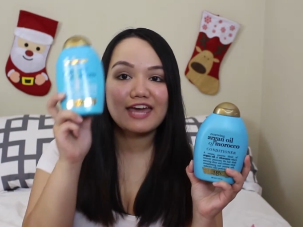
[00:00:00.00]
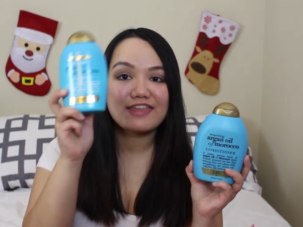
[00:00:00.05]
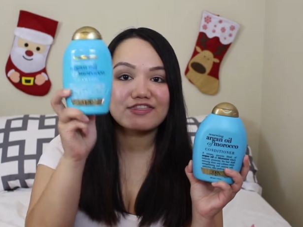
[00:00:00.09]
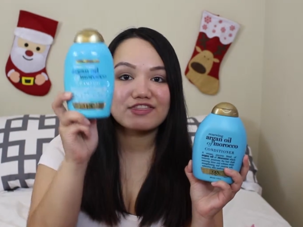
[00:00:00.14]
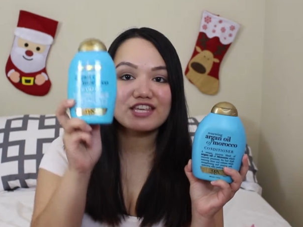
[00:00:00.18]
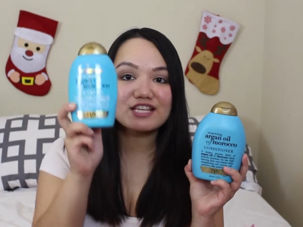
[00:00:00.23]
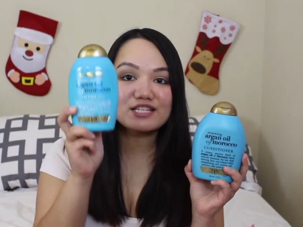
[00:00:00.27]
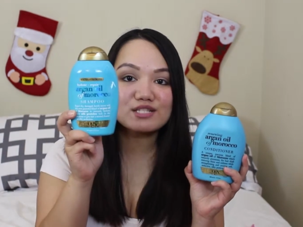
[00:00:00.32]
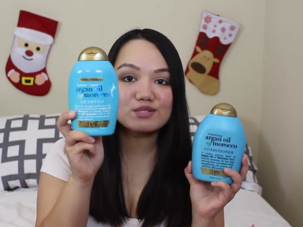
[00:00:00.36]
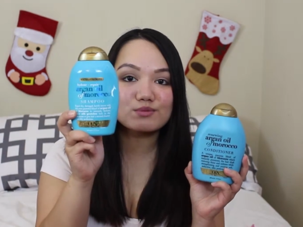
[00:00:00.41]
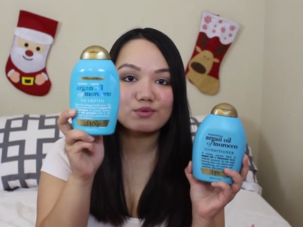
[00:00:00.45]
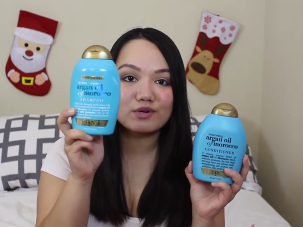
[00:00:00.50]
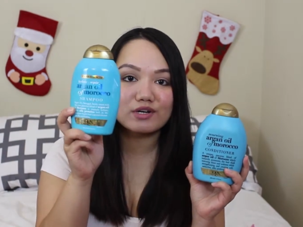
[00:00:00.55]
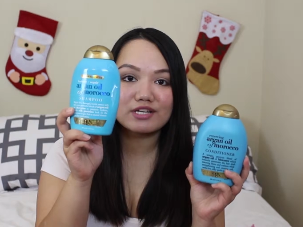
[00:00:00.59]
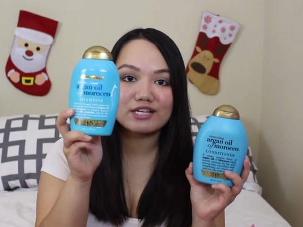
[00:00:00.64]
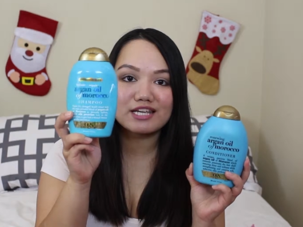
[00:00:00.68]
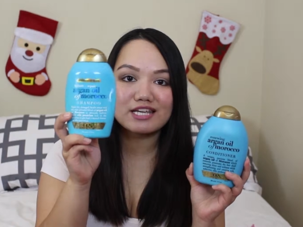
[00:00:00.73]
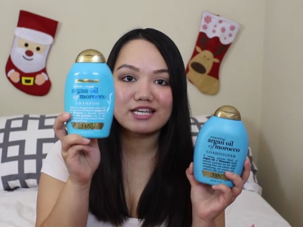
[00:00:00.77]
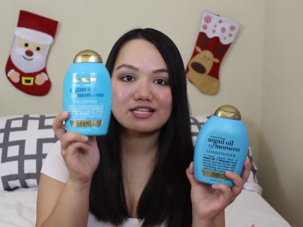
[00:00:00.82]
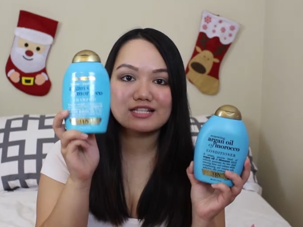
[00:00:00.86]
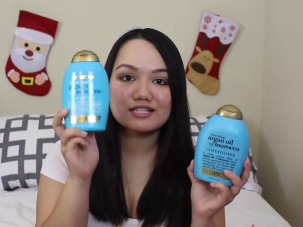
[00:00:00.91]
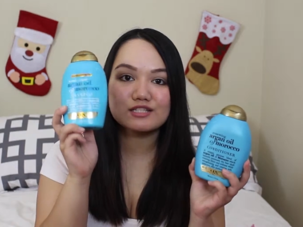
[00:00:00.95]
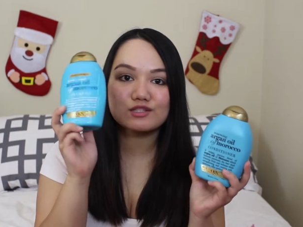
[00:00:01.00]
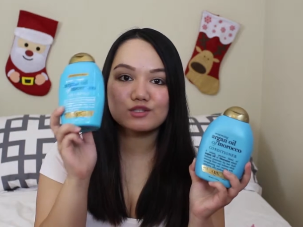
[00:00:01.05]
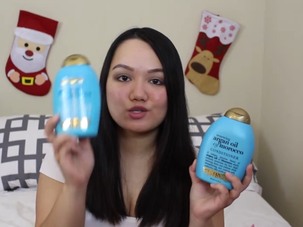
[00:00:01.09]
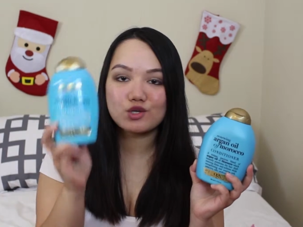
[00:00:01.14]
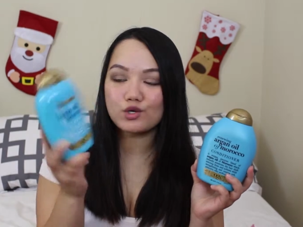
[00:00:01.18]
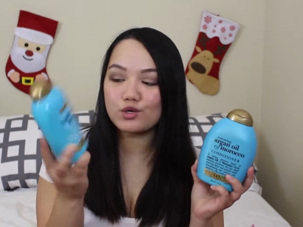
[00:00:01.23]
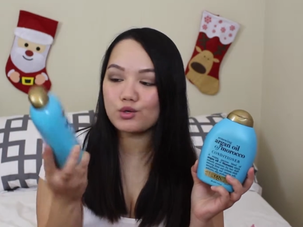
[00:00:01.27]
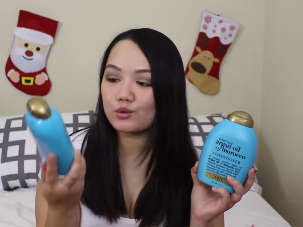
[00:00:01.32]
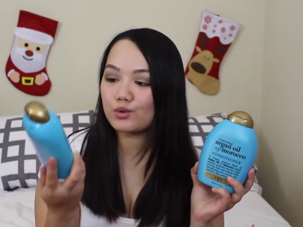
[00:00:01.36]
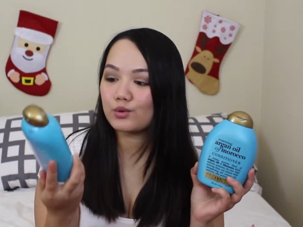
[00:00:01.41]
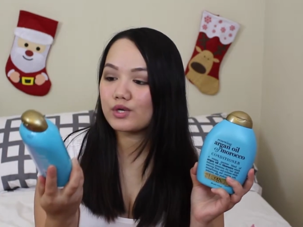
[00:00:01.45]
This one is
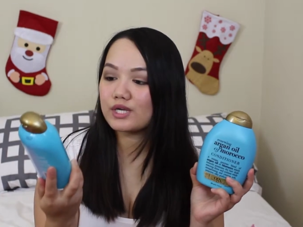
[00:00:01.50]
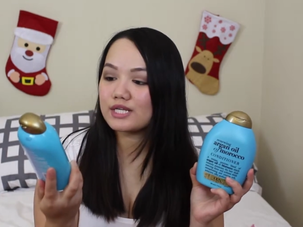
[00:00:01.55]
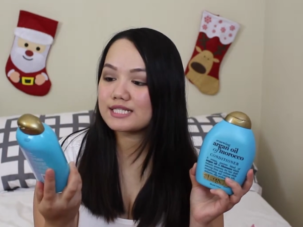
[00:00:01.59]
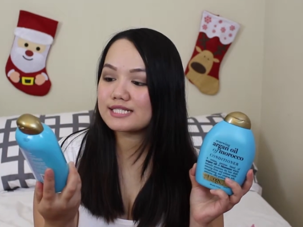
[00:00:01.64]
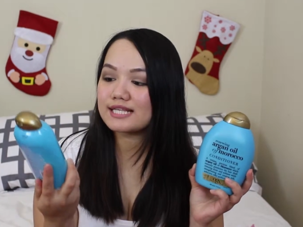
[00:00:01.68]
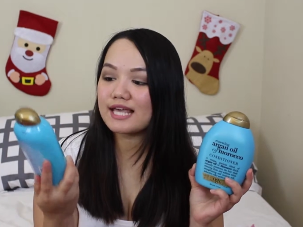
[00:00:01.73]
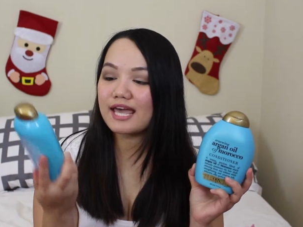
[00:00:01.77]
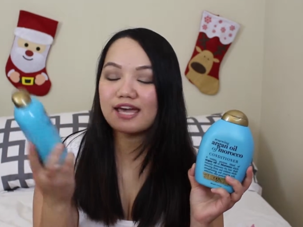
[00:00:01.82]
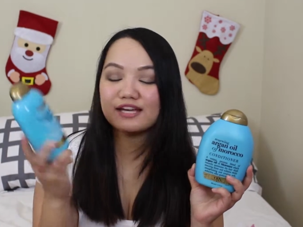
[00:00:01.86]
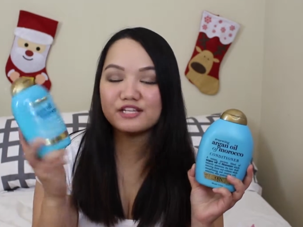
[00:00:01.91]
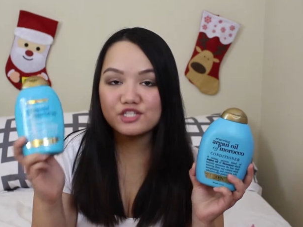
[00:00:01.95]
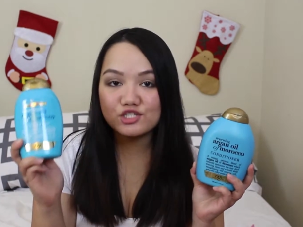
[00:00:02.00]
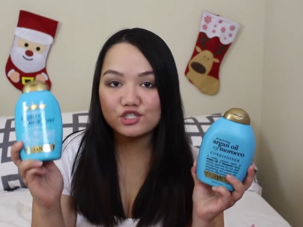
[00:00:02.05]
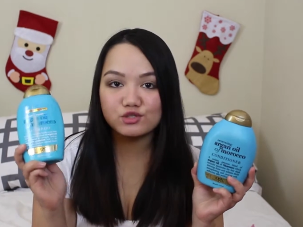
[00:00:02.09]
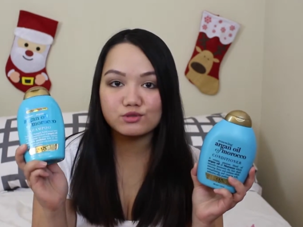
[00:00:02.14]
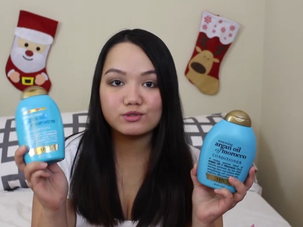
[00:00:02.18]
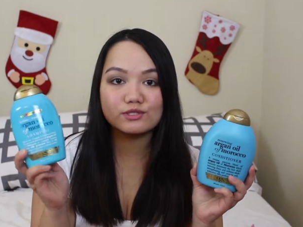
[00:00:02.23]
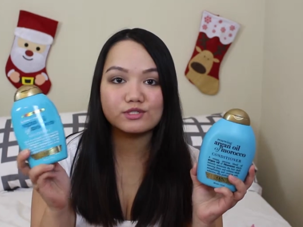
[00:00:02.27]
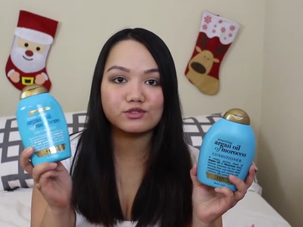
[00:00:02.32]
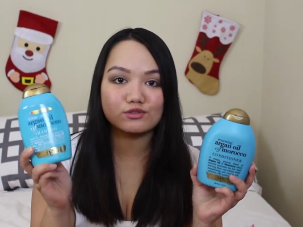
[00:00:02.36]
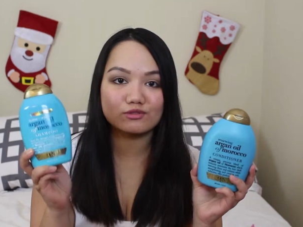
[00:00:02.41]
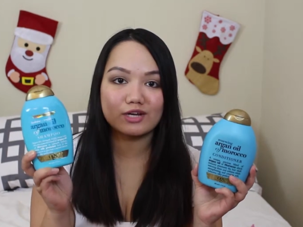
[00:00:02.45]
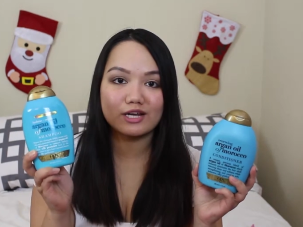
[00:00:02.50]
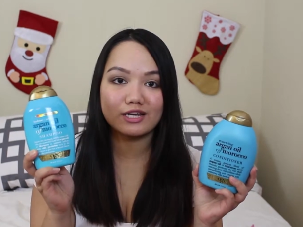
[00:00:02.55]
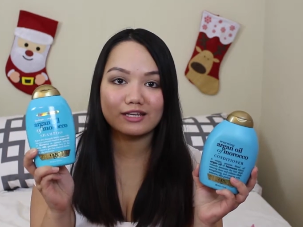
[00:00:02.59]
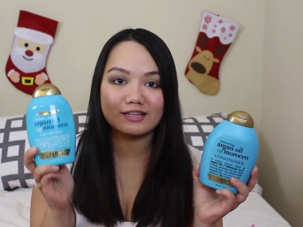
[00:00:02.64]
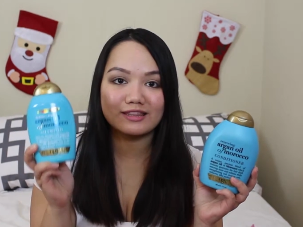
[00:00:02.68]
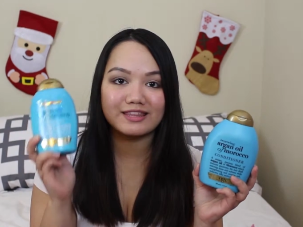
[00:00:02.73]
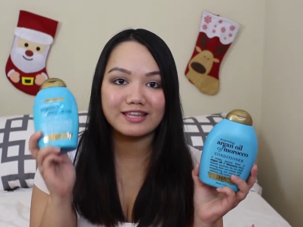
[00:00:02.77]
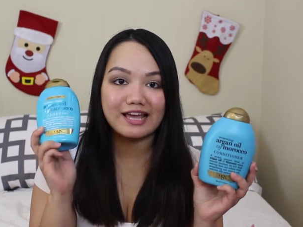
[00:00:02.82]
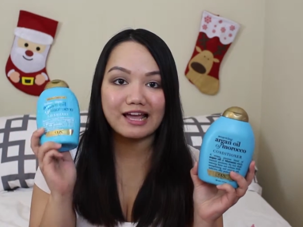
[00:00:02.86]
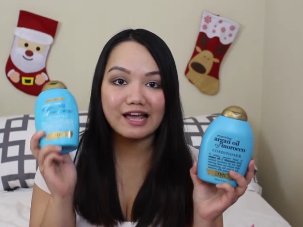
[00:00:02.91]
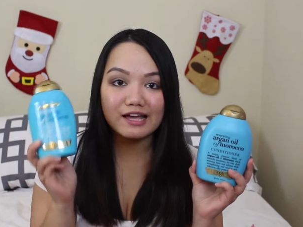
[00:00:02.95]
new. It's extra
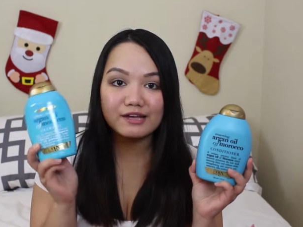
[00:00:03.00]
strength.